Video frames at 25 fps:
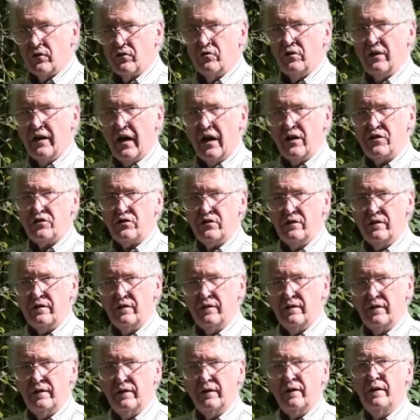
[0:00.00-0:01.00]
creation,
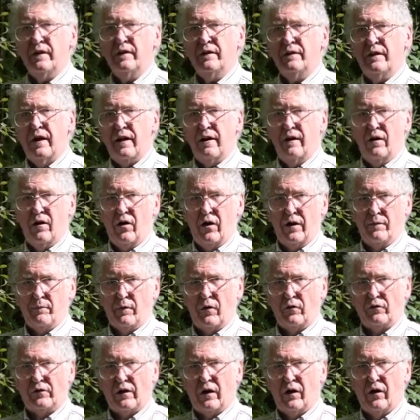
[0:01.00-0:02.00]
then learn
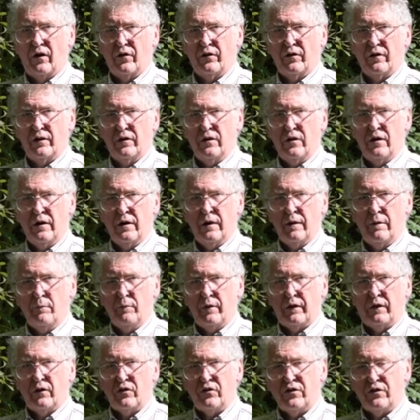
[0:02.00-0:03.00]
about God.
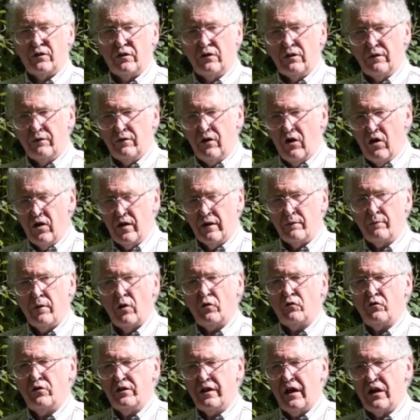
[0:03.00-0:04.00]
Because learning
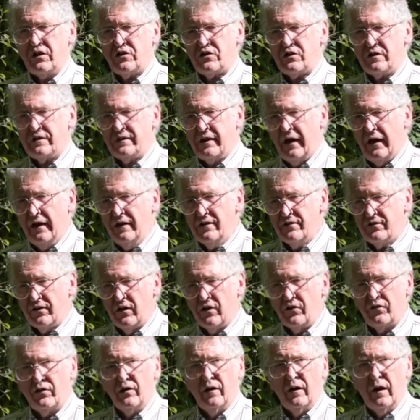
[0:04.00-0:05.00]
about creation tells
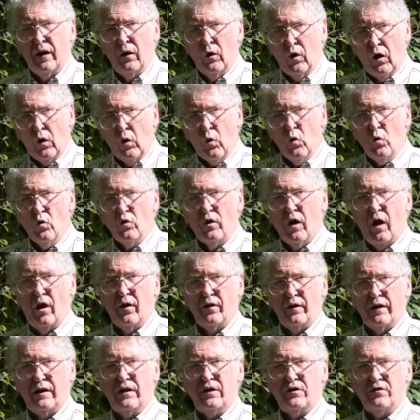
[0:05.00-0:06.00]
us who
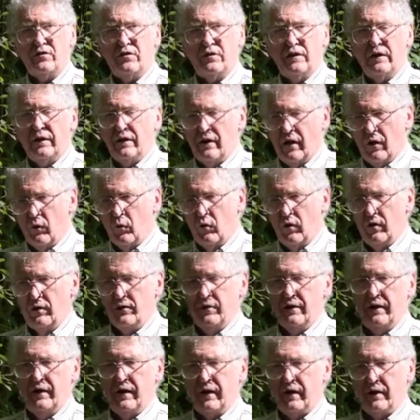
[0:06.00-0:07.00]
God is in our world
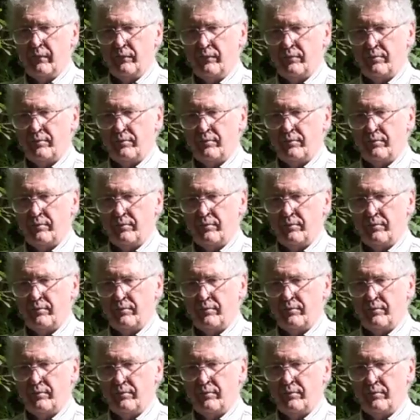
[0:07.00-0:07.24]
today.